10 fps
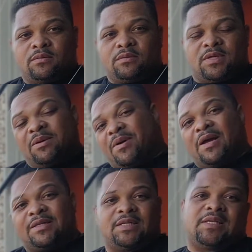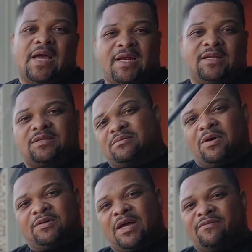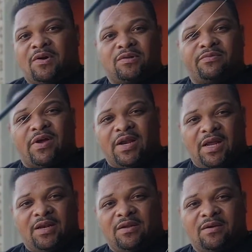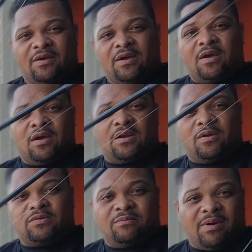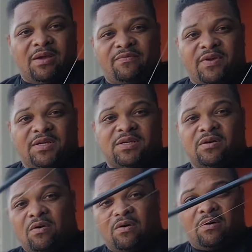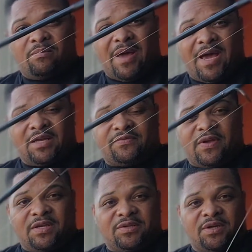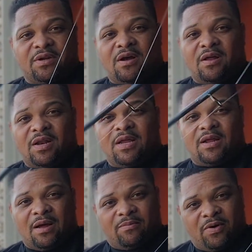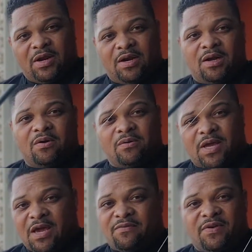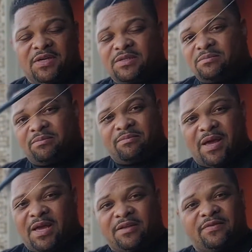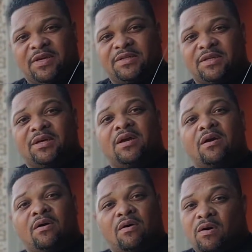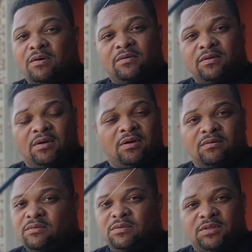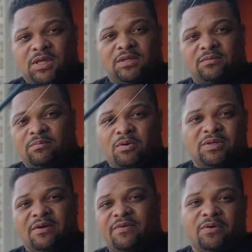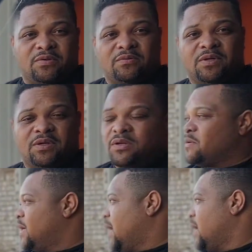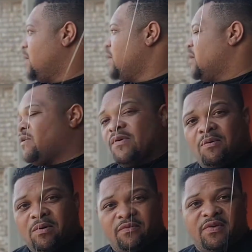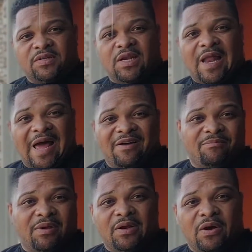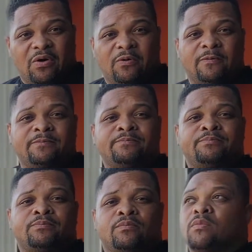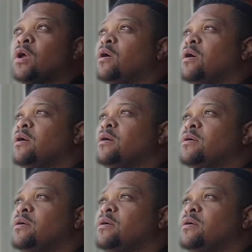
10-pound test line, this is multi-verse if I need to do some bait fishing or bass fishing, all that. I'm ready to go. Cat fishing, bass fishing, or, you know, this multi-versal when you're doing that. If I want to fish a live minnow, throwing